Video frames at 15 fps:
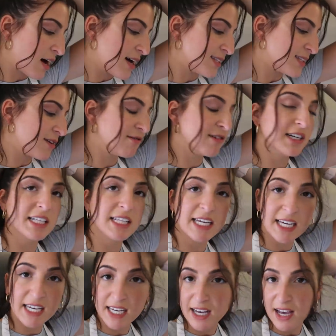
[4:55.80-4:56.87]
Guys, I
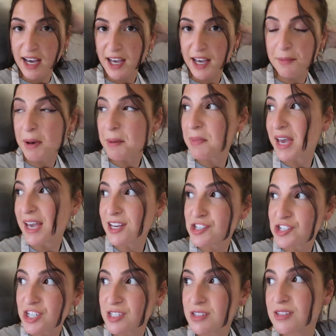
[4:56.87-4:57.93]
really, I, my
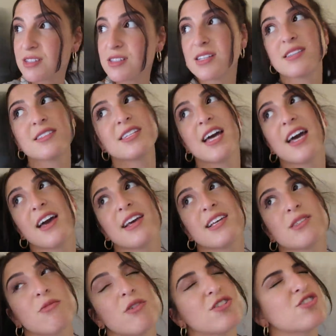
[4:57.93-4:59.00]
patience these
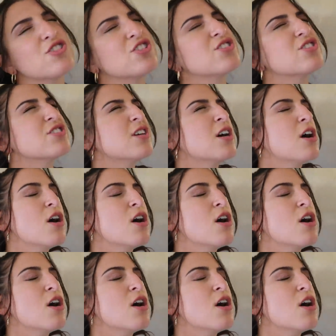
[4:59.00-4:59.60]
days with just